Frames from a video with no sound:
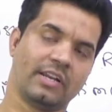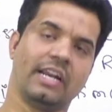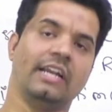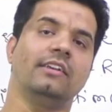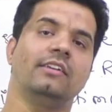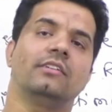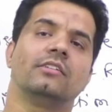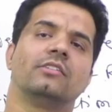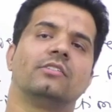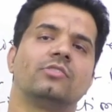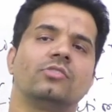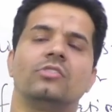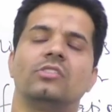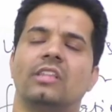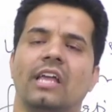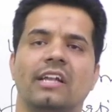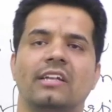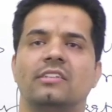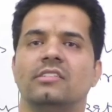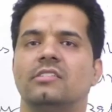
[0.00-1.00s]
right? So
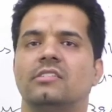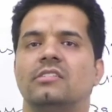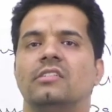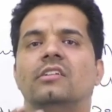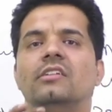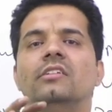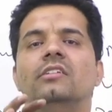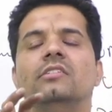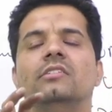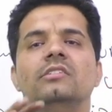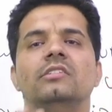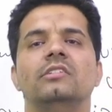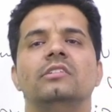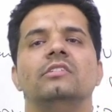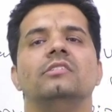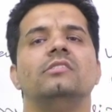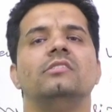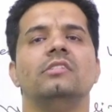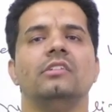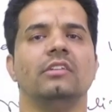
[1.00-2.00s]
that is the
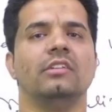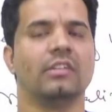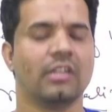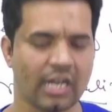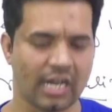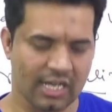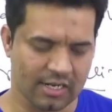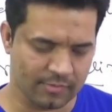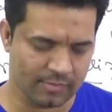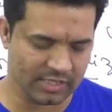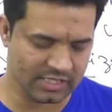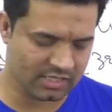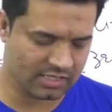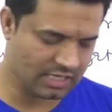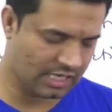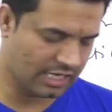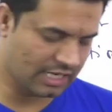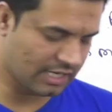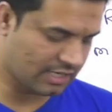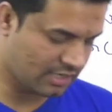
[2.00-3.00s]
GC,
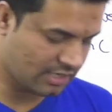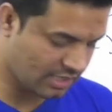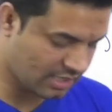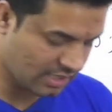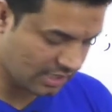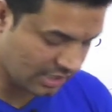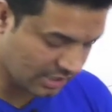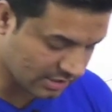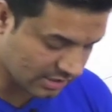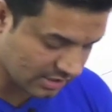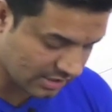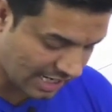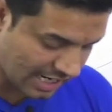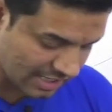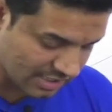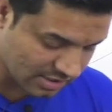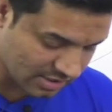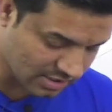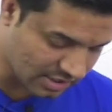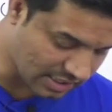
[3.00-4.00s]
garbage collector is.
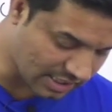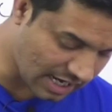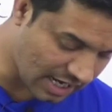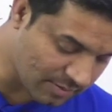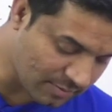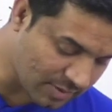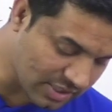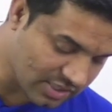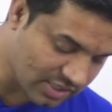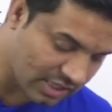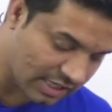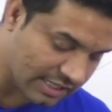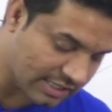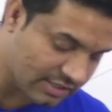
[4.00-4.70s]
That is the garbage